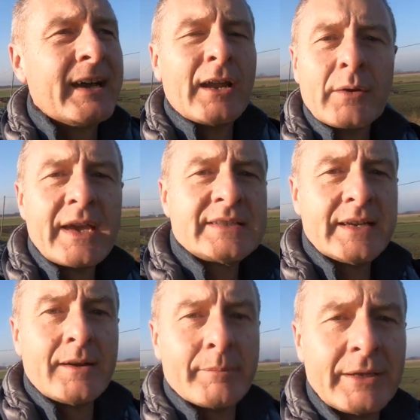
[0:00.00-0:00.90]
and I'll get
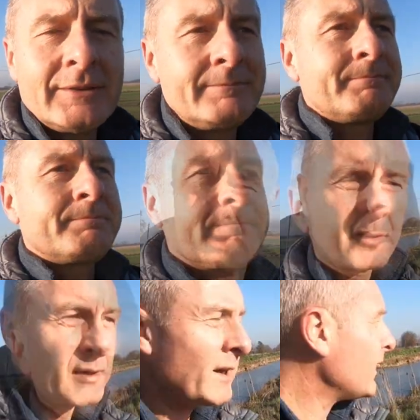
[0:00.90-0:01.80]
set up.
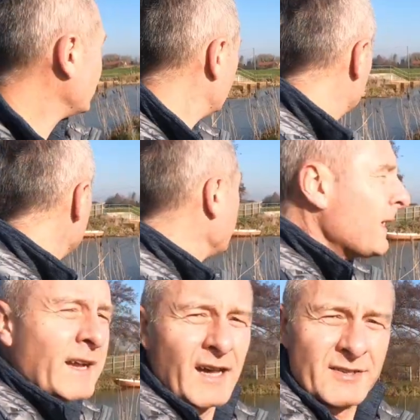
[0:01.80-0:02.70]
Well,
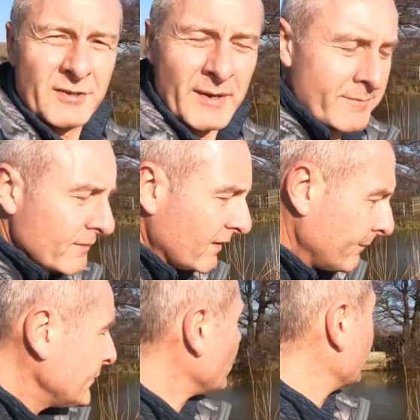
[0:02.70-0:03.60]
can't do it.
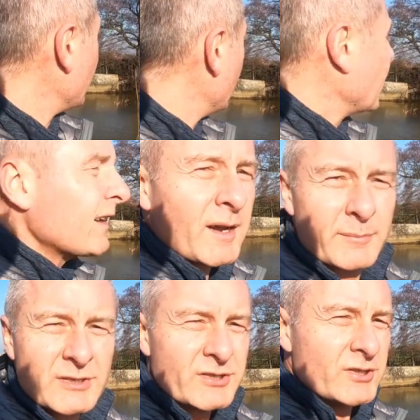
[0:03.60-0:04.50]
I'm trying to get a
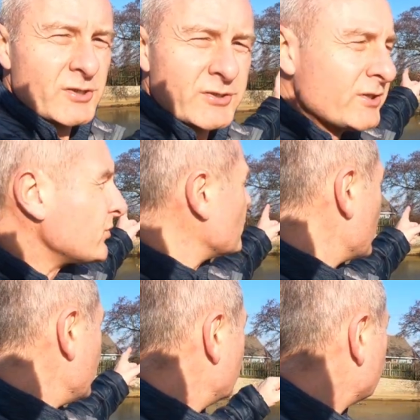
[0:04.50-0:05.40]
composition using this
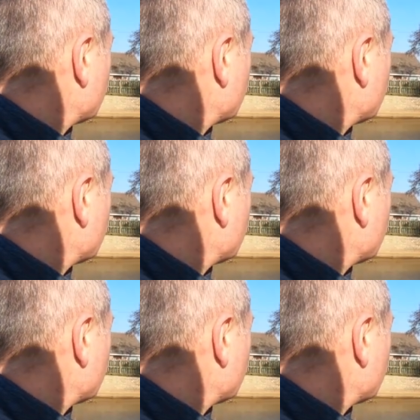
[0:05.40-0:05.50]
tree.